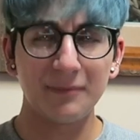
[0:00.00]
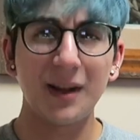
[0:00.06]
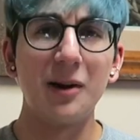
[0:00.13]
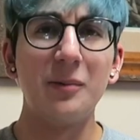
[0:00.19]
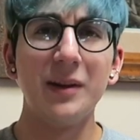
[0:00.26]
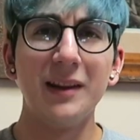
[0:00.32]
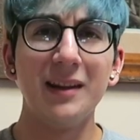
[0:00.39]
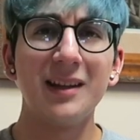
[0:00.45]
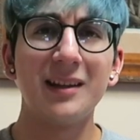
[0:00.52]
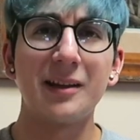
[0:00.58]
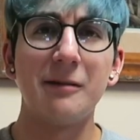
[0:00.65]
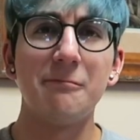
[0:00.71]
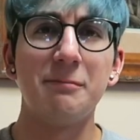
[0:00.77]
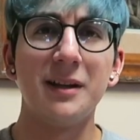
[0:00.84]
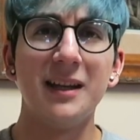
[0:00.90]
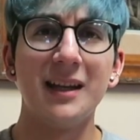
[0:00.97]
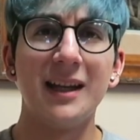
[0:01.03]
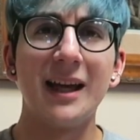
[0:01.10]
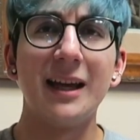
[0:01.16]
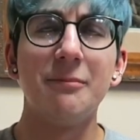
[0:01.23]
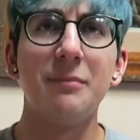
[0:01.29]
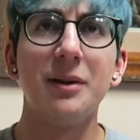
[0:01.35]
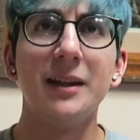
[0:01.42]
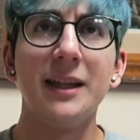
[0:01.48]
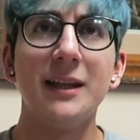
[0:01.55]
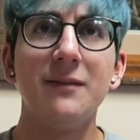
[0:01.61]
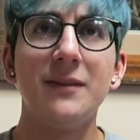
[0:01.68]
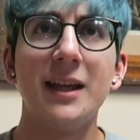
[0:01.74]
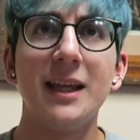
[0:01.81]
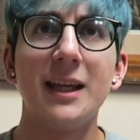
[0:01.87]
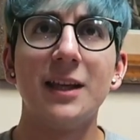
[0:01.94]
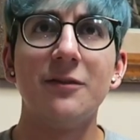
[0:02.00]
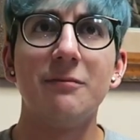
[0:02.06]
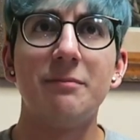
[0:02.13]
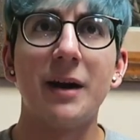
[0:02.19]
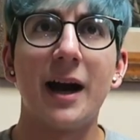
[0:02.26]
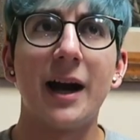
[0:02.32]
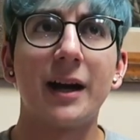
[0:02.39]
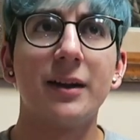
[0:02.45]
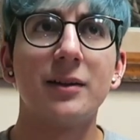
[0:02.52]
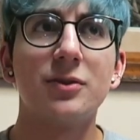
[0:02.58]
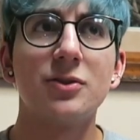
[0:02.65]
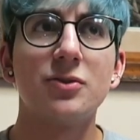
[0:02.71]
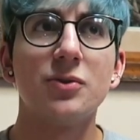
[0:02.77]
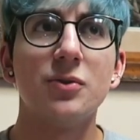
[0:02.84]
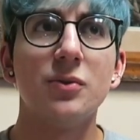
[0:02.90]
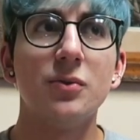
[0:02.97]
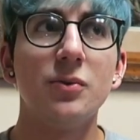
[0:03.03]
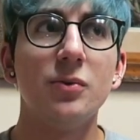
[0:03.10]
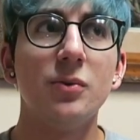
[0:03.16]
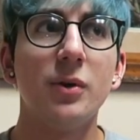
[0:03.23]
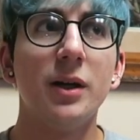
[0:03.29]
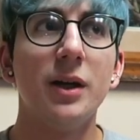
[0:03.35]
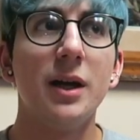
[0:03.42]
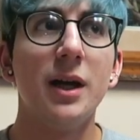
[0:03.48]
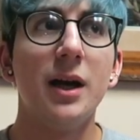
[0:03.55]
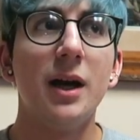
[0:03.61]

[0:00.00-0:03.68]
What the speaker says: a really good company, and I believe they give back to